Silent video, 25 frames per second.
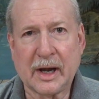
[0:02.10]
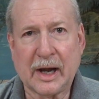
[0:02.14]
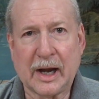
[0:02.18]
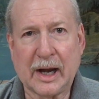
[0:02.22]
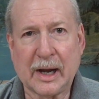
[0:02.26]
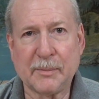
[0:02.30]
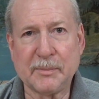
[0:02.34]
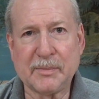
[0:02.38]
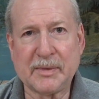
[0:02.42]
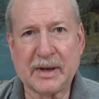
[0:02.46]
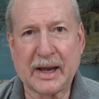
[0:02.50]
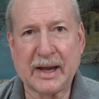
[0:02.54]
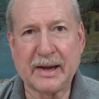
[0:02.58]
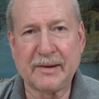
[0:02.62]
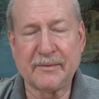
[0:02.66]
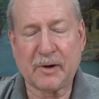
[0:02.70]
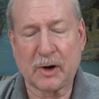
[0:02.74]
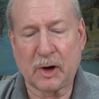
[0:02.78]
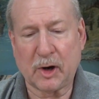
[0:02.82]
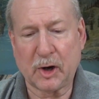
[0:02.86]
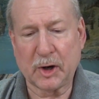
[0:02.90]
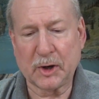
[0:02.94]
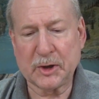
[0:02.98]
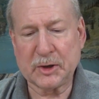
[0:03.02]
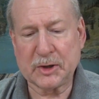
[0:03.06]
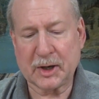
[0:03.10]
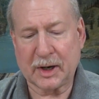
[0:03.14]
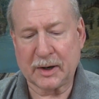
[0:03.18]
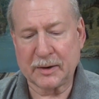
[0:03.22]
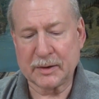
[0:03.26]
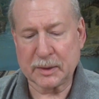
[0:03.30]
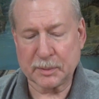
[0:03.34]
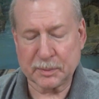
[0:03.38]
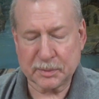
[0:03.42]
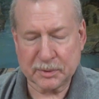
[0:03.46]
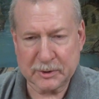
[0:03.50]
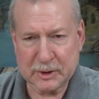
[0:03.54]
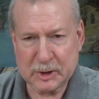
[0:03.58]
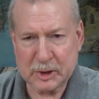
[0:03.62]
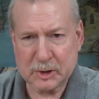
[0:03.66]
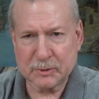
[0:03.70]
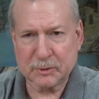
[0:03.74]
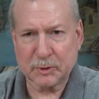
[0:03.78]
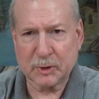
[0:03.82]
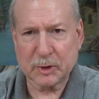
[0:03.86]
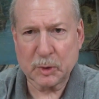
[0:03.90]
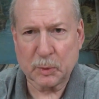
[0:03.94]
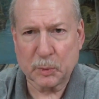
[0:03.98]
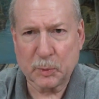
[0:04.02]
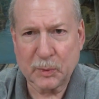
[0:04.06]
I'm Dave Hart. I'm the preacher
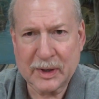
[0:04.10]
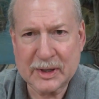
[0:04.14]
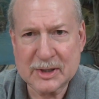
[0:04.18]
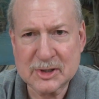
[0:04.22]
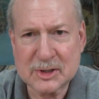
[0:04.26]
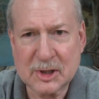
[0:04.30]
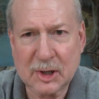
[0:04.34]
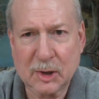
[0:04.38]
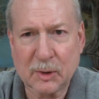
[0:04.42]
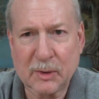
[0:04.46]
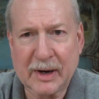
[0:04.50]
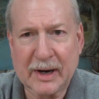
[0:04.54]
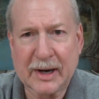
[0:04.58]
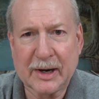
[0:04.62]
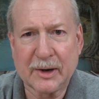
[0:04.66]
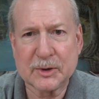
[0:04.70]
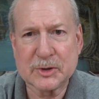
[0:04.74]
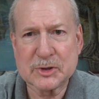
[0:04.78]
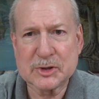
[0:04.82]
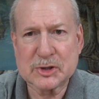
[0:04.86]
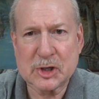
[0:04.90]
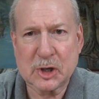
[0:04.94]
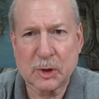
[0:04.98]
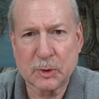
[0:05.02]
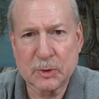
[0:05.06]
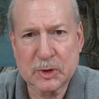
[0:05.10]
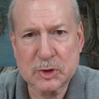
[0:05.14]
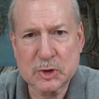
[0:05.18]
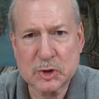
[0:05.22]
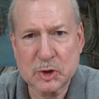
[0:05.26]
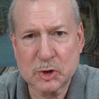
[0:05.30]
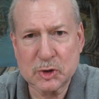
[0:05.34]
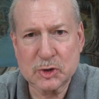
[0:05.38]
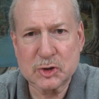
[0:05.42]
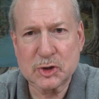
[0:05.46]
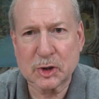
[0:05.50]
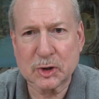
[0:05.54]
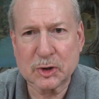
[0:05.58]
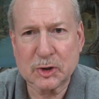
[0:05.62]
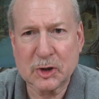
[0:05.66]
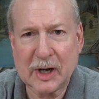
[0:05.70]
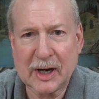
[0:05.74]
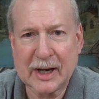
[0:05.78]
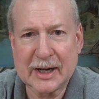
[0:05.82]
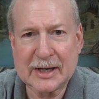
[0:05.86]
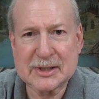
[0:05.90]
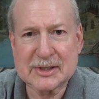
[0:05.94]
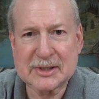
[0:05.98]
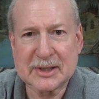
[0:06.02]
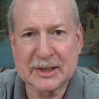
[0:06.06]
for the Winslow, Arizona Church of
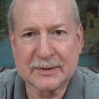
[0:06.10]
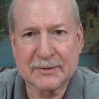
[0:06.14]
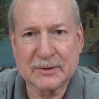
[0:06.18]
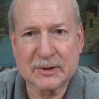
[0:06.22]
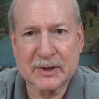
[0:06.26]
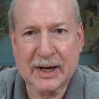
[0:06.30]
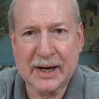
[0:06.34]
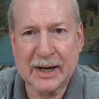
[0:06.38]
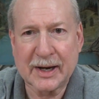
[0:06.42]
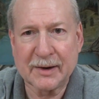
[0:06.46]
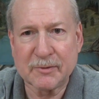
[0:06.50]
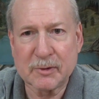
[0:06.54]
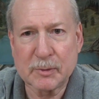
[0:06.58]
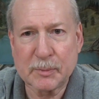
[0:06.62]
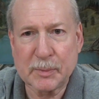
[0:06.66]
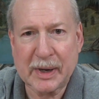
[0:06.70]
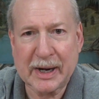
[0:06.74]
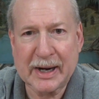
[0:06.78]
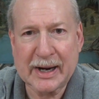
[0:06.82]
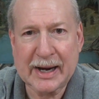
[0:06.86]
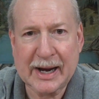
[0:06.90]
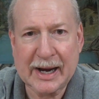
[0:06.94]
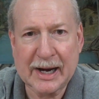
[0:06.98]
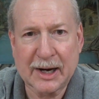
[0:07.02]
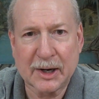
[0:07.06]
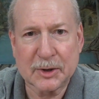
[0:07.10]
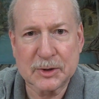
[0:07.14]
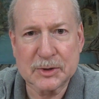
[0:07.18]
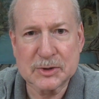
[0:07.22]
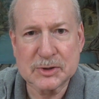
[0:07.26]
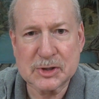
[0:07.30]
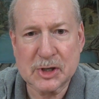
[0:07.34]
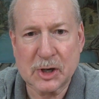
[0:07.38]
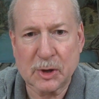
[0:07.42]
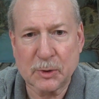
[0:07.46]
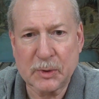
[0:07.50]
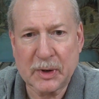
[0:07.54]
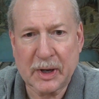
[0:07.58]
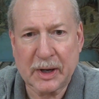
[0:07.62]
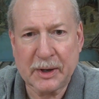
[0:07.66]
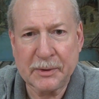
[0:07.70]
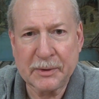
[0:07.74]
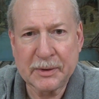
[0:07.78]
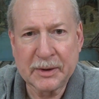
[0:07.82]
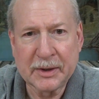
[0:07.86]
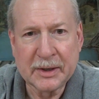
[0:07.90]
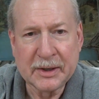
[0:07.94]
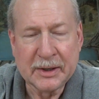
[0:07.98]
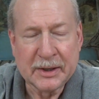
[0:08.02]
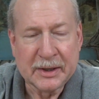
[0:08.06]
Christ. And if you're ever by
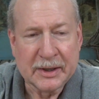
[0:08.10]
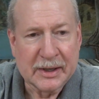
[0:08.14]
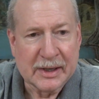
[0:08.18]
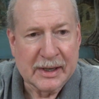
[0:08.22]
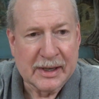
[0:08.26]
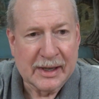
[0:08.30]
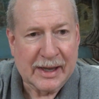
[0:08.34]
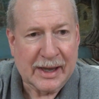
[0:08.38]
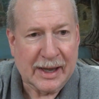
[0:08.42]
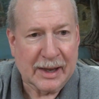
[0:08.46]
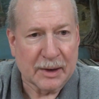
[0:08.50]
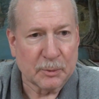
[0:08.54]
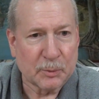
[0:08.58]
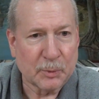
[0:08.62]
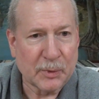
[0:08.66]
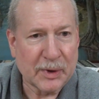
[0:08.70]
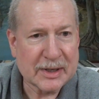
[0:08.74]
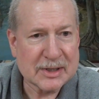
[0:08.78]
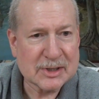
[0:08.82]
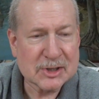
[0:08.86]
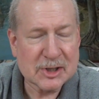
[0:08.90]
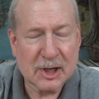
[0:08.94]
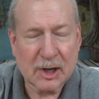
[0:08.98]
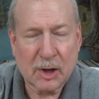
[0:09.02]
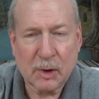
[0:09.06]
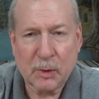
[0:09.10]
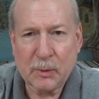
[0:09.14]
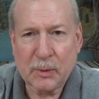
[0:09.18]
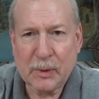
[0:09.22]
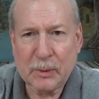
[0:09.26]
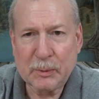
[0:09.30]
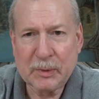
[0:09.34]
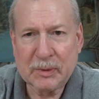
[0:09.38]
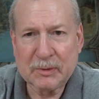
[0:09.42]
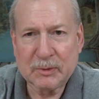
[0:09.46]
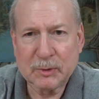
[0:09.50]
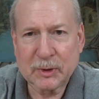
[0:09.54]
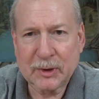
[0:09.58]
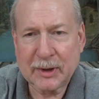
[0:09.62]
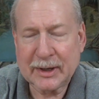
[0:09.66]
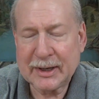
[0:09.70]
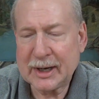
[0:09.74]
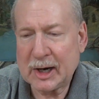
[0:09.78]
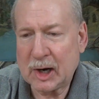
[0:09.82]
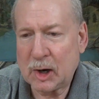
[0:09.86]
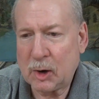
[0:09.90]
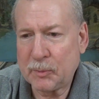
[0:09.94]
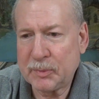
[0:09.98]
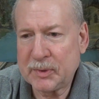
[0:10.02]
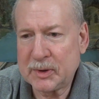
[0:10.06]
Arizona in Winslow, we really
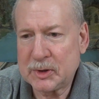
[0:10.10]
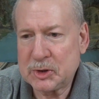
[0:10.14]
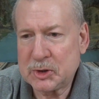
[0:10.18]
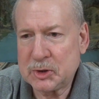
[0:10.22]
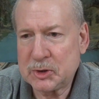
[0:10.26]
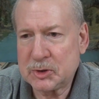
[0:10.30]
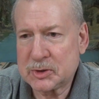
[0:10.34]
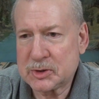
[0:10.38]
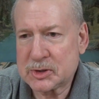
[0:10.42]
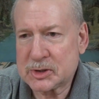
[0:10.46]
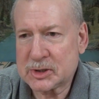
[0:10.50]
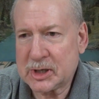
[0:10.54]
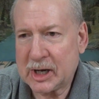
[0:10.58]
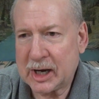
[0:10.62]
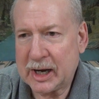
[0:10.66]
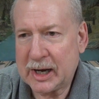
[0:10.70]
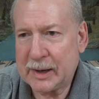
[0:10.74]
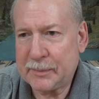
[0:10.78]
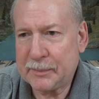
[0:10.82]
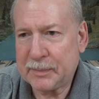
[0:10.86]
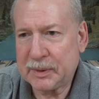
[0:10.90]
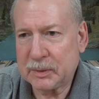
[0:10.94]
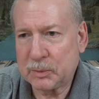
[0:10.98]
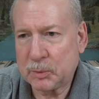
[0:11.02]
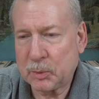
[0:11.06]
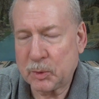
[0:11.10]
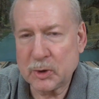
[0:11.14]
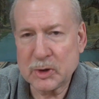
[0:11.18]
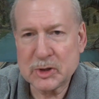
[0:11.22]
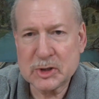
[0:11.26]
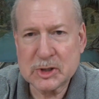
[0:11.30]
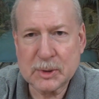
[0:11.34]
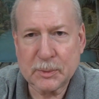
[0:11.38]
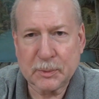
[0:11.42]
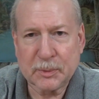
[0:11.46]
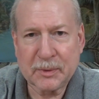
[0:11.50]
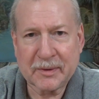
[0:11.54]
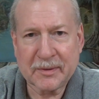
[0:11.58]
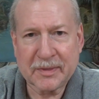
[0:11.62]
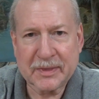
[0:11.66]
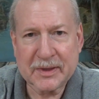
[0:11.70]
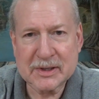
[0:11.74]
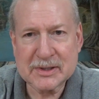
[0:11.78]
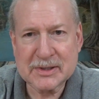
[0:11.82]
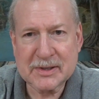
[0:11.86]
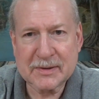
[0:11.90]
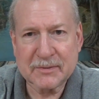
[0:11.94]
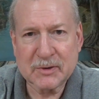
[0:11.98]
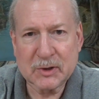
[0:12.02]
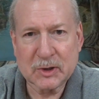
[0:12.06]
hope that you'd stop and worship with
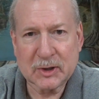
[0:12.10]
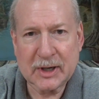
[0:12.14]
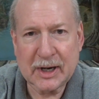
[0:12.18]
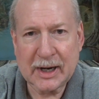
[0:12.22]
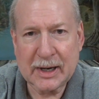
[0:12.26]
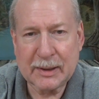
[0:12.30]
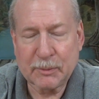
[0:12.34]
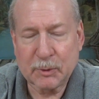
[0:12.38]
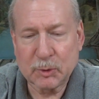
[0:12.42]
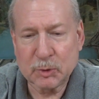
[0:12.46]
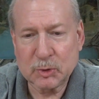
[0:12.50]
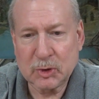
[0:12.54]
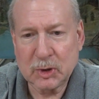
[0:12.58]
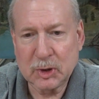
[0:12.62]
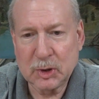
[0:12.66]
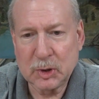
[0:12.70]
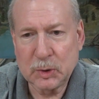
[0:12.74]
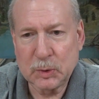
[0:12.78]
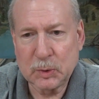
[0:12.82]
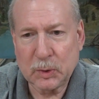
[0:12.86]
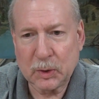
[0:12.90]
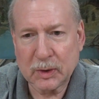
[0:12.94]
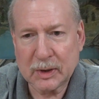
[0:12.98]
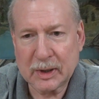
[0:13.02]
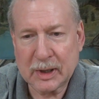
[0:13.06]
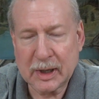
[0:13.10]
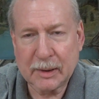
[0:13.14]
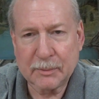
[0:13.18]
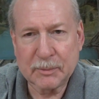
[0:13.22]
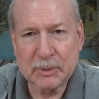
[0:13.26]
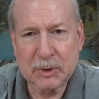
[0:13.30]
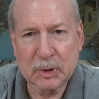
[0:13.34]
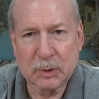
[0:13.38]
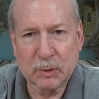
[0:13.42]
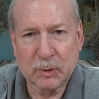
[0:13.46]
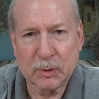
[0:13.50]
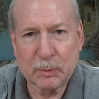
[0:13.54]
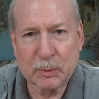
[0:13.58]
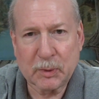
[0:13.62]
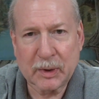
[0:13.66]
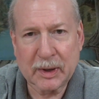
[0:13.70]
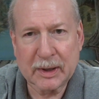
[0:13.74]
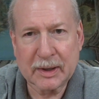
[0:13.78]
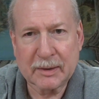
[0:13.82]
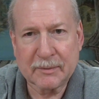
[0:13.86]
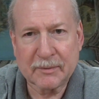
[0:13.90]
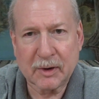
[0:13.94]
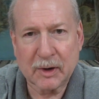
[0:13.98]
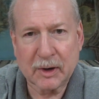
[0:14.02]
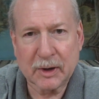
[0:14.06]
us if you're able to, or come to
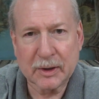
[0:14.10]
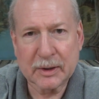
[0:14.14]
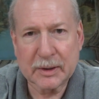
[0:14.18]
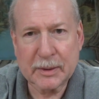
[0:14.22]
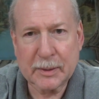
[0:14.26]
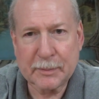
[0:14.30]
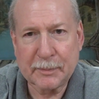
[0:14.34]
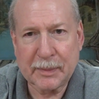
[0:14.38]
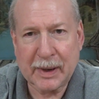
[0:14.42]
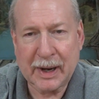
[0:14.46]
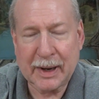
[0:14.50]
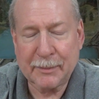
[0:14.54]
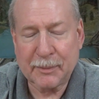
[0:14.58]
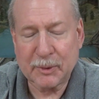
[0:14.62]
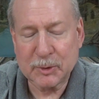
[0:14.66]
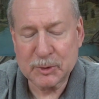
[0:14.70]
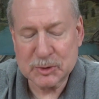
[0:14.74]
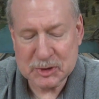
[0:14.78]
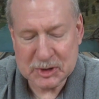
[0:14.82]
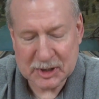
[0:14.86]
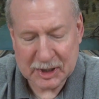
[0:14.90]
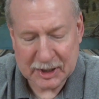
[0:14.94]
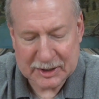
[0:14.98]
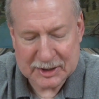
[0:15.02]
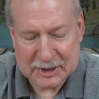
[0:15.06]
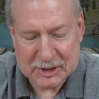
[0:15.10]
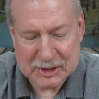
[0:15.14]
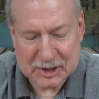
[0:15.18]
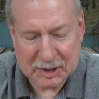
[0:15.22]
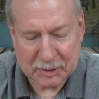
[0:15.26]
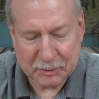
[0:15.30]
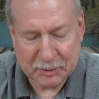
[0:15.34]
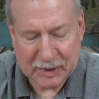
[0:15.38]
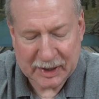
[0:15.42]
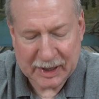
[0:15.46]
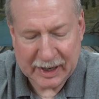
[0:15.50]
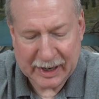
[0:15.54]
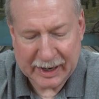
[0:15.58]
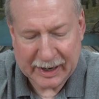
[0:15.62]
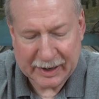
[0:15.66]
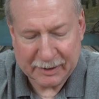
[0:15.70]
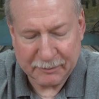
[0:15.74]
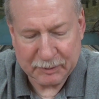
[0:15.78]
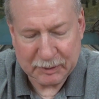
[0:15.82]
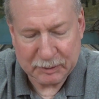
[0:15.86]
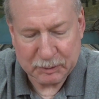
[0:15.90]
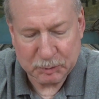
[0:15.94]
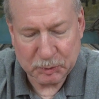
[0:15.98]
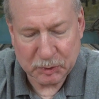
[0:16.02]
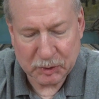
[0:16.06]
one of our Bible studies that we
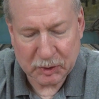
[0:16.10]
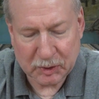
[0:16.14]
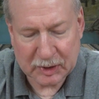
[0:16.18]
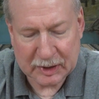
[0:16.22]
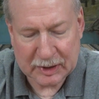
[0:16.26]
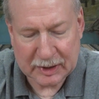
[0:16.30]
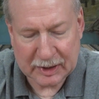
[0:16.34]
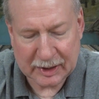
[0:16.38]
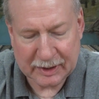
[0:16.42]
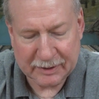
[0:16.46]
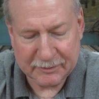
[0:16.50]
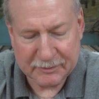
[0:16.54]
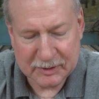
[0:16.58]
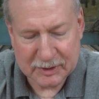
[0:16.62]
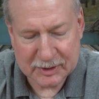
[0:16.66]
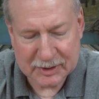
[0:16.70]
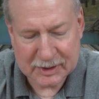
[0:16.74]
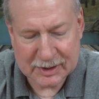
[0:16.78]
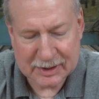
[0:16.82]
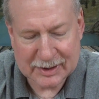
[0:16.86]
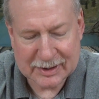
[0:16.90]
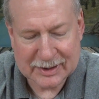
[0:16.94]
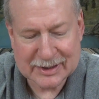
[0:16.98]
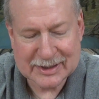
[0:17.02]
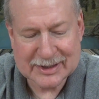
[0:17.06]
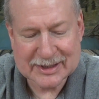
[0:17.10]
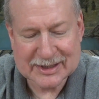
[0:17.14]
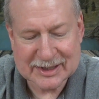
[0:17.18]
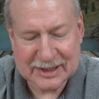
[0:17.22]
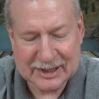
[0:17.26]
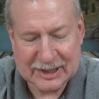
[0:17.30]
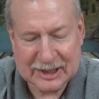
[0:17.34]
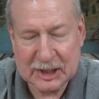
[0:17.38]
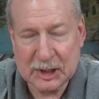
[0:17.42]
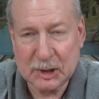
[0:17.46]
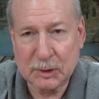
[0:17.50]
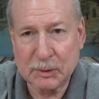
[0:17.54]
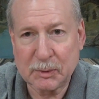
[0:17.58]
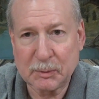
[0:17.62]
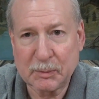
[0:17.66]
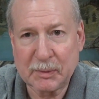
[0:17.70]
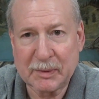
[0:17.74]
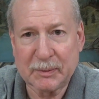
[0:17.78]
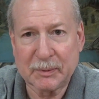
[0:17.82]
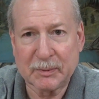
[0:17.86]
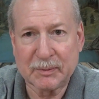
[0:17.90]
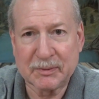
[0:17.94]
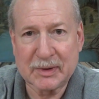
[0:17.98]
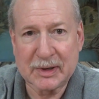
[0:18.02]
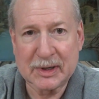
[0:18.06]
have. We'd really love to see you, and
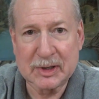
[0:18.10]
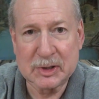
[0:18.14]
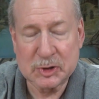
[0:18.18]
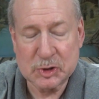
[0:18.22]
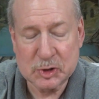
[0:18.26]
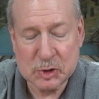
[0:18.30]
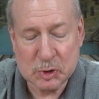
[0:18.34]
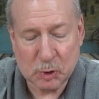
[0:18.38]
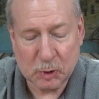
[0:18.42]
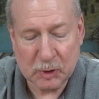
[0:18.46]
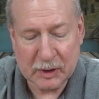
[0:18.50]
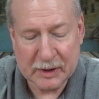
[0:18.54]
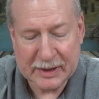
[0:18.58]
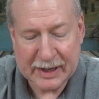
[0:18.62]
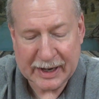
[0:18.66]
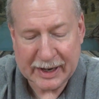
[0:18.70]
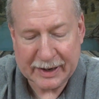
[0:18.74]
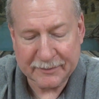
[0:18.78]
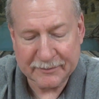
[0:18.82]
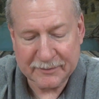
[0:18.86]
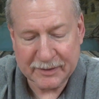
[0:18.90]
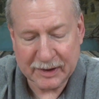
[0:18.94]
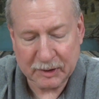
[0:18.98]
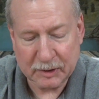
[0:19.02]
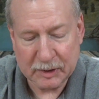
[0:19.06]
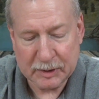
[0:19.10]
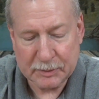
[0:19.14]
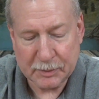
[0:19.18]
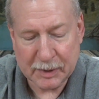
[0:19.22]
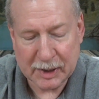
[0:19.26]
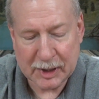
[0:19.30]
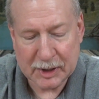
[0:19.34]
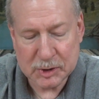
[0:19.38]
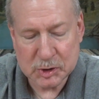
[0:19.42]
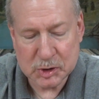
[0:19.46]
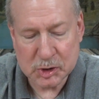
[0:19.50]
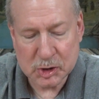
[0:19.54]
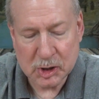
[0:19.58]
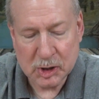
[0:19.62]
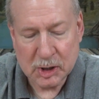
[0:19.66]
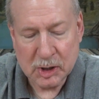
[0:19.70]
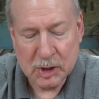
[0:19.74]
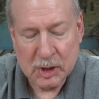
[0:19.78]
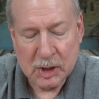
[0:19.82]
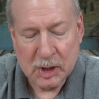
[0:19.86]
we would enjoy that very much.